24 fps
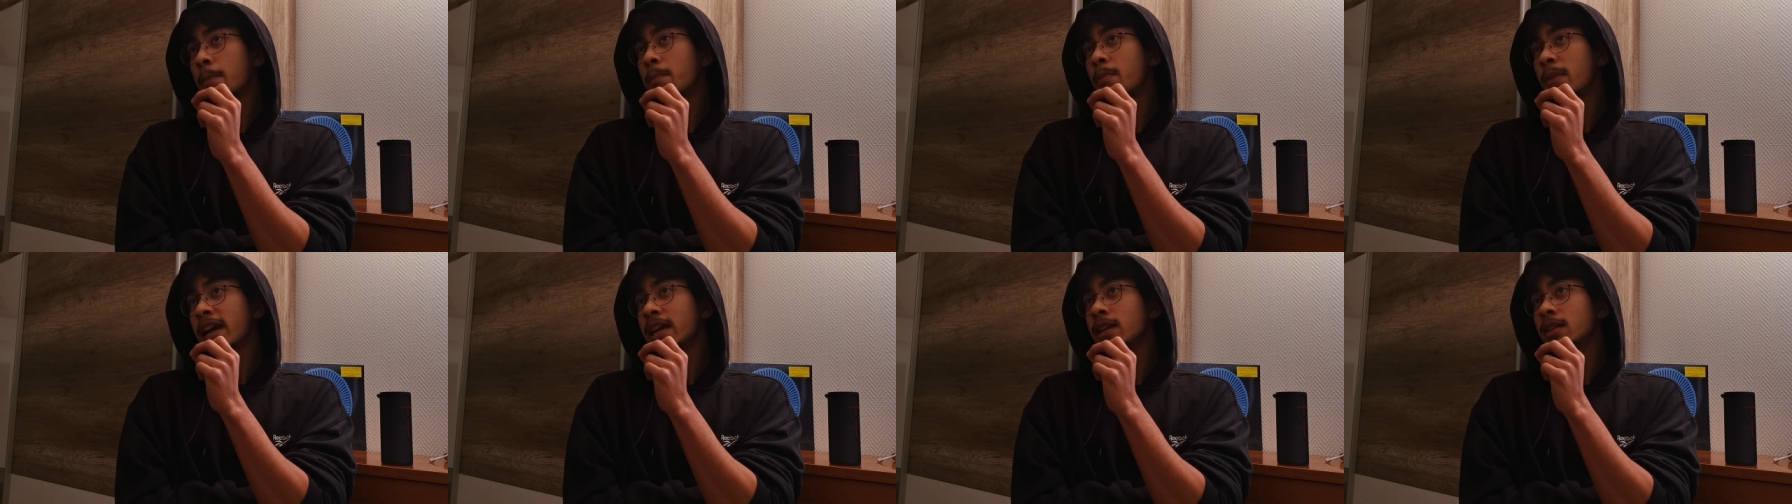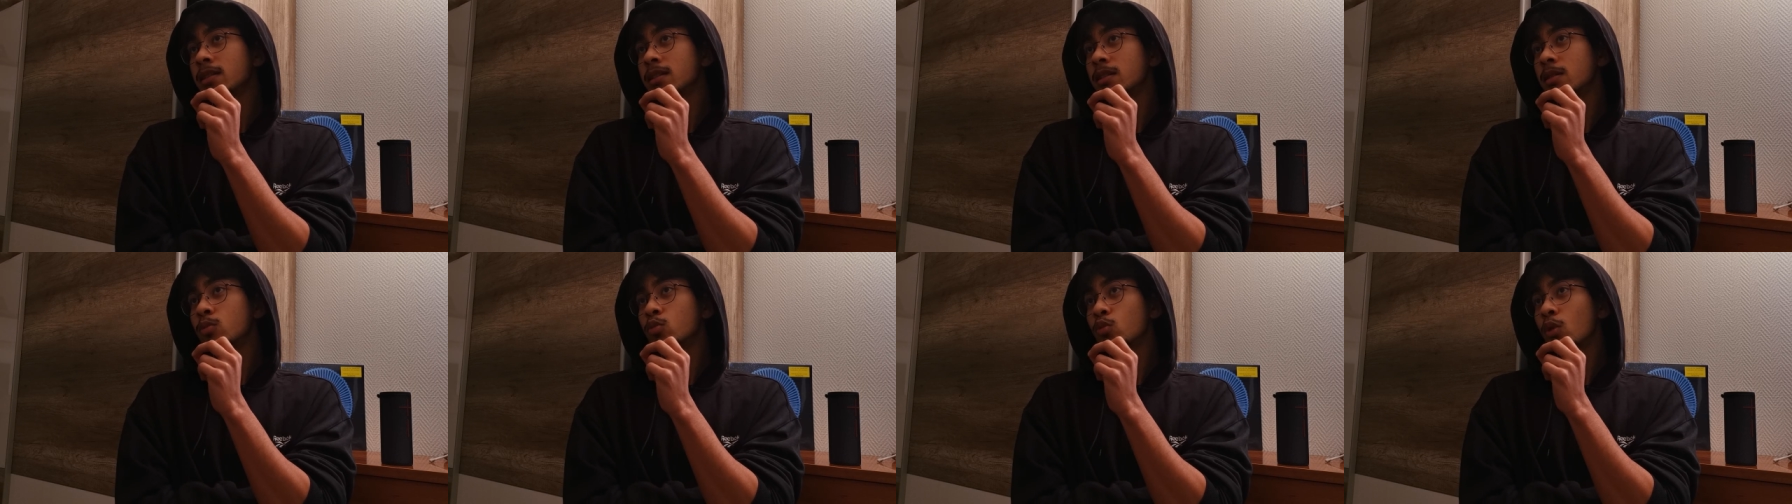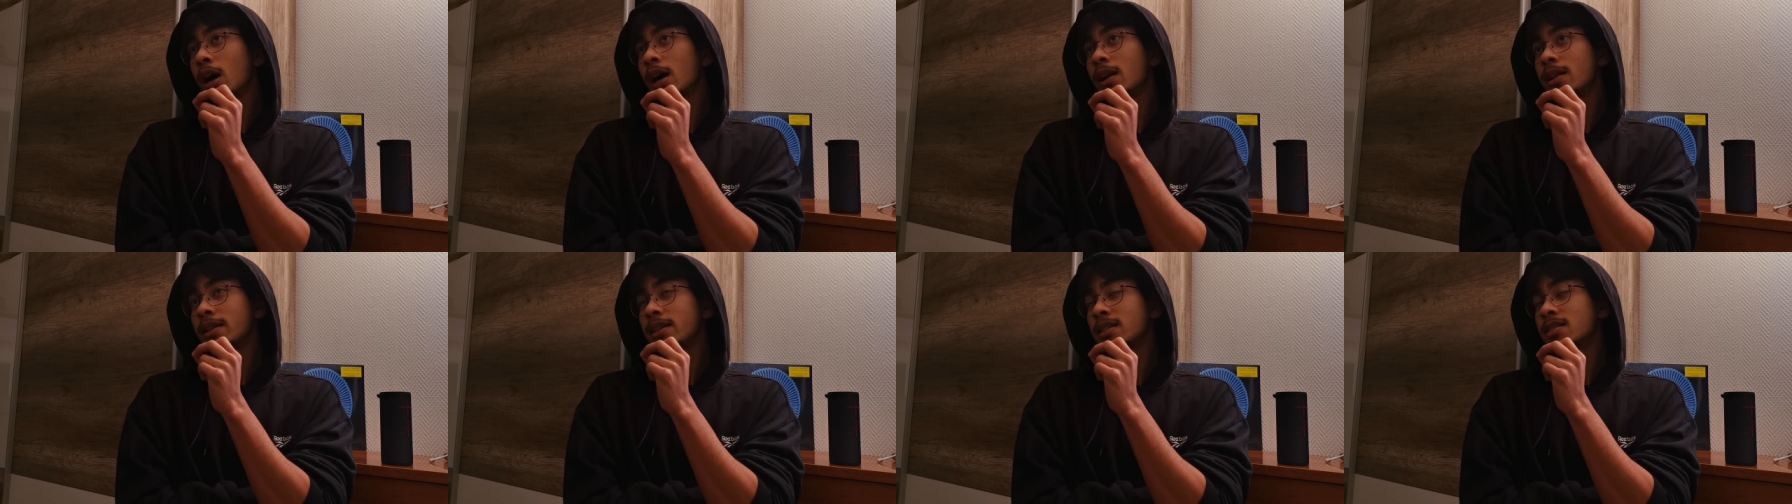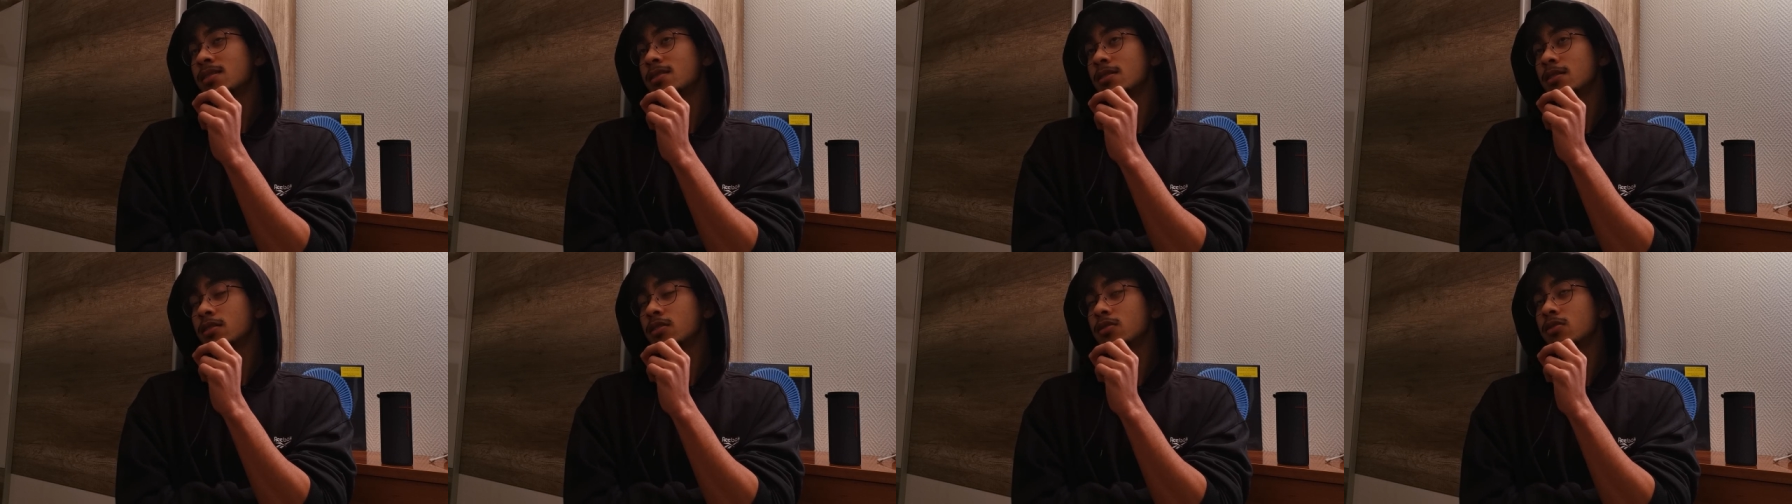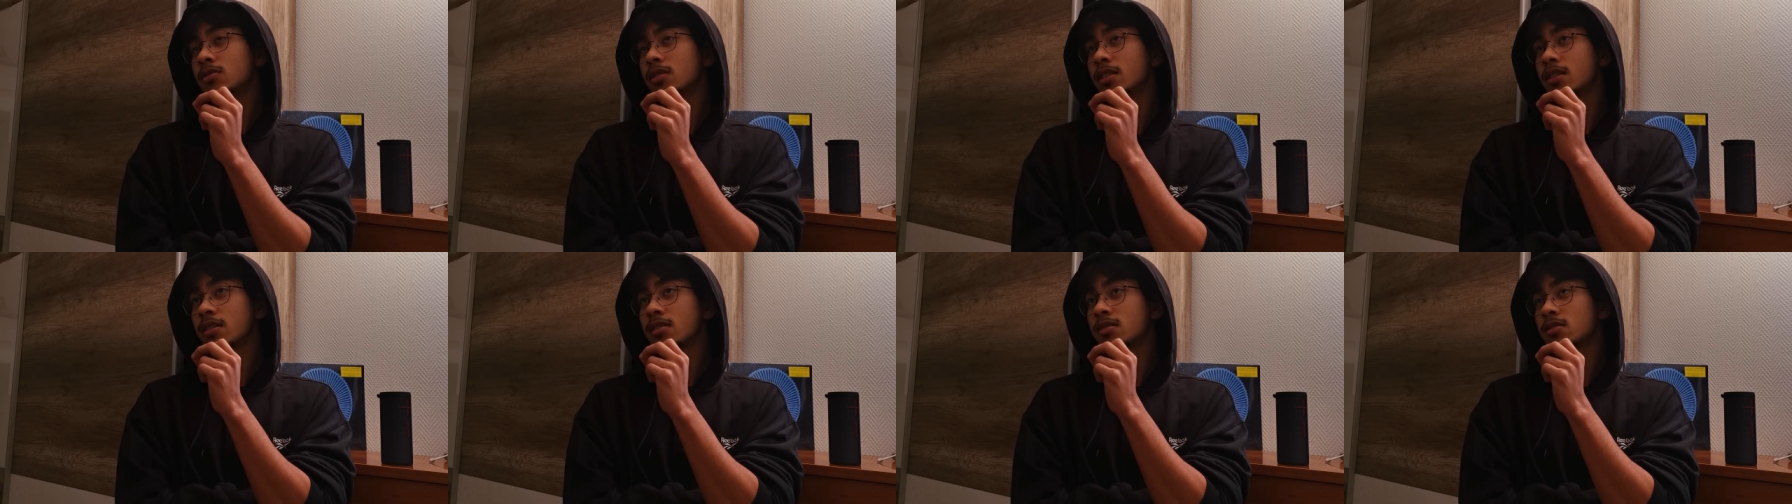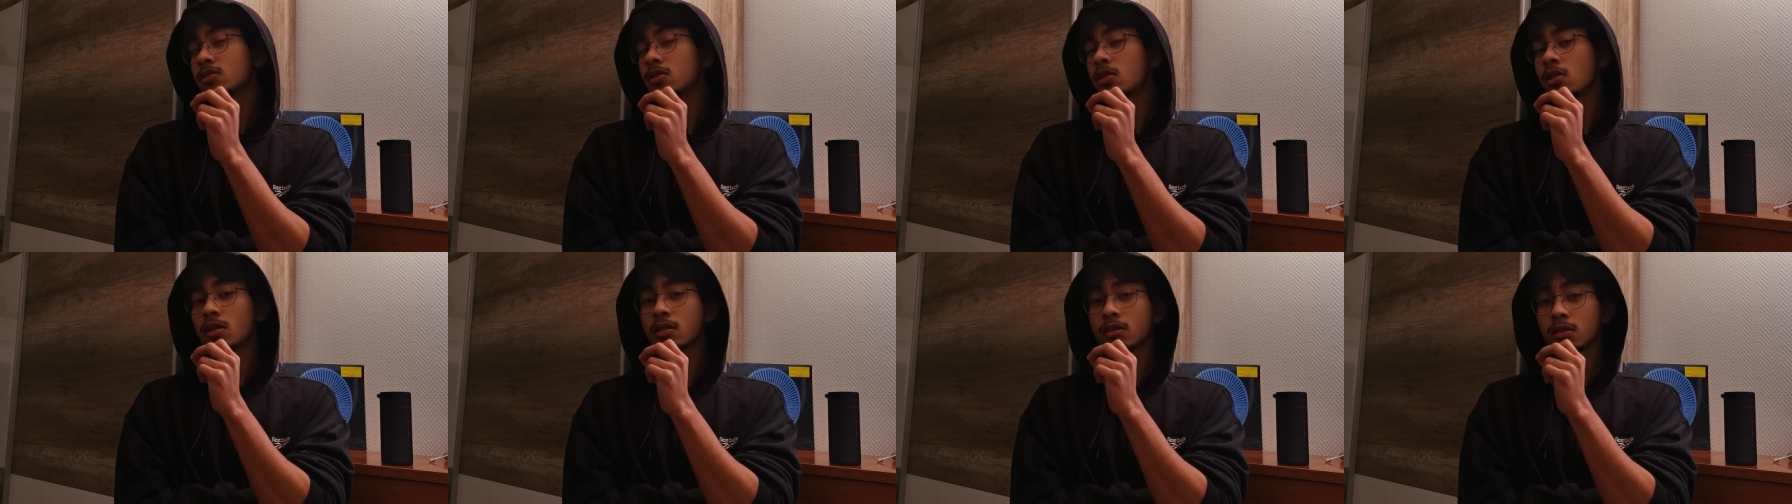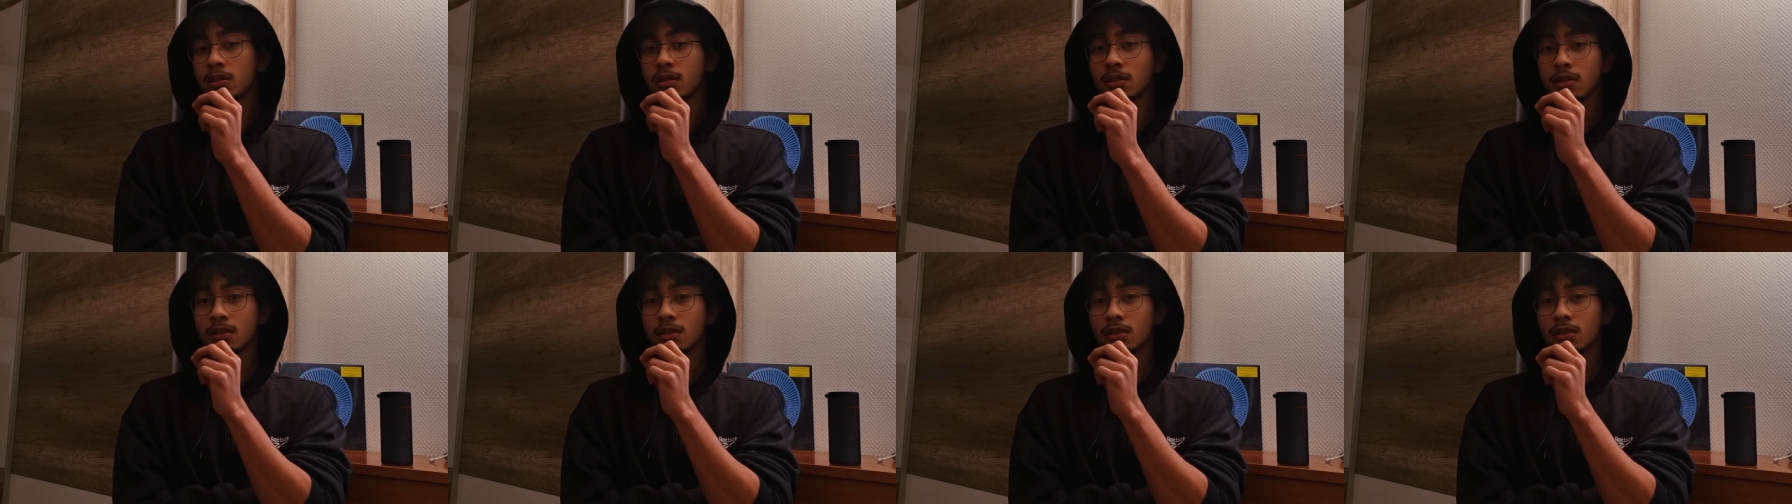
made them while listening to this song.